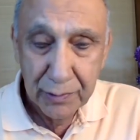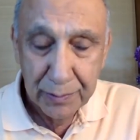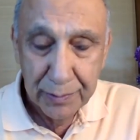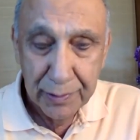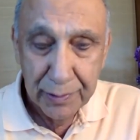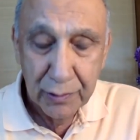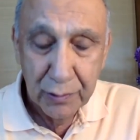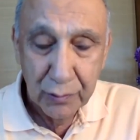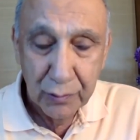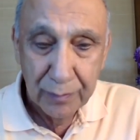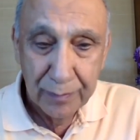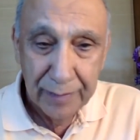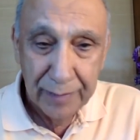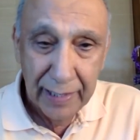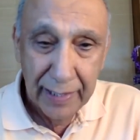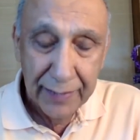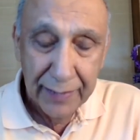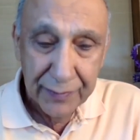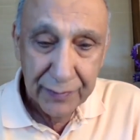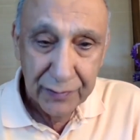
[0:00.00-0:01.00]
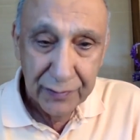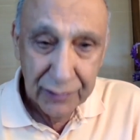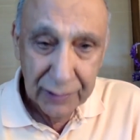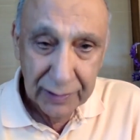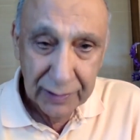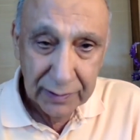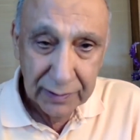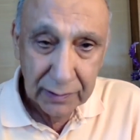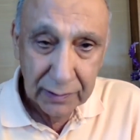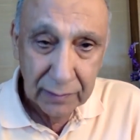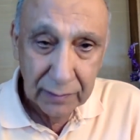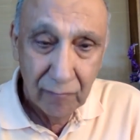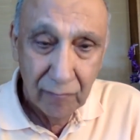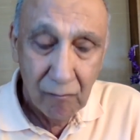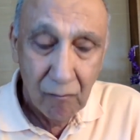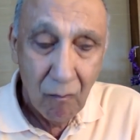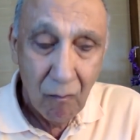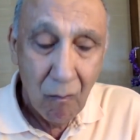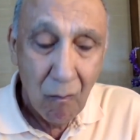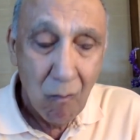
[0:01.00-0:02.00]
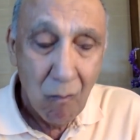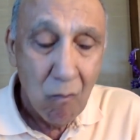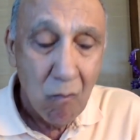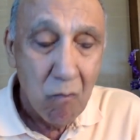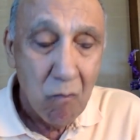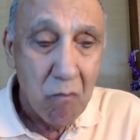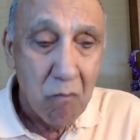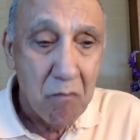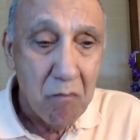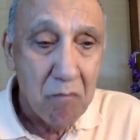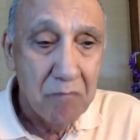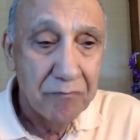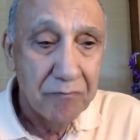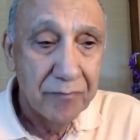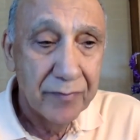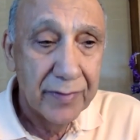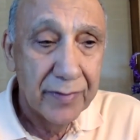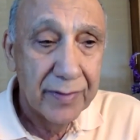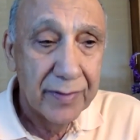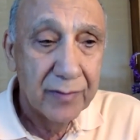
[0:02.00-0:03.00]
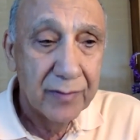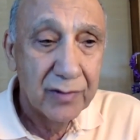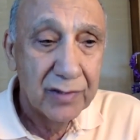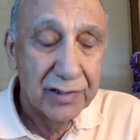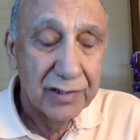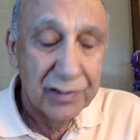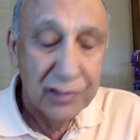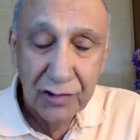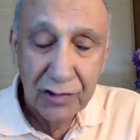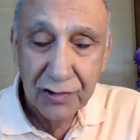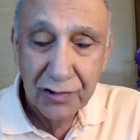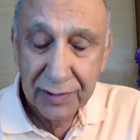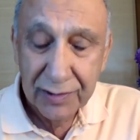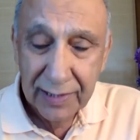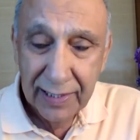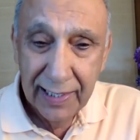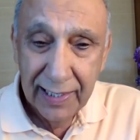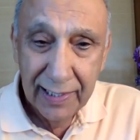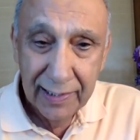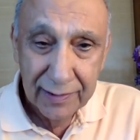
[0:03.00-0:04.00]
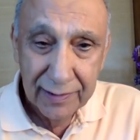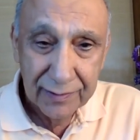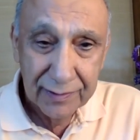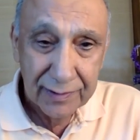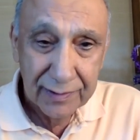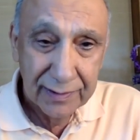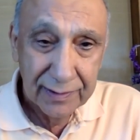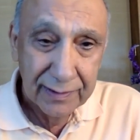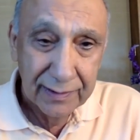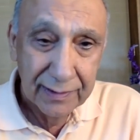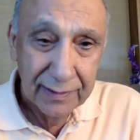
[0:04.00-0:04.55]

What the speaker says: spiritual path in general, when a teacher has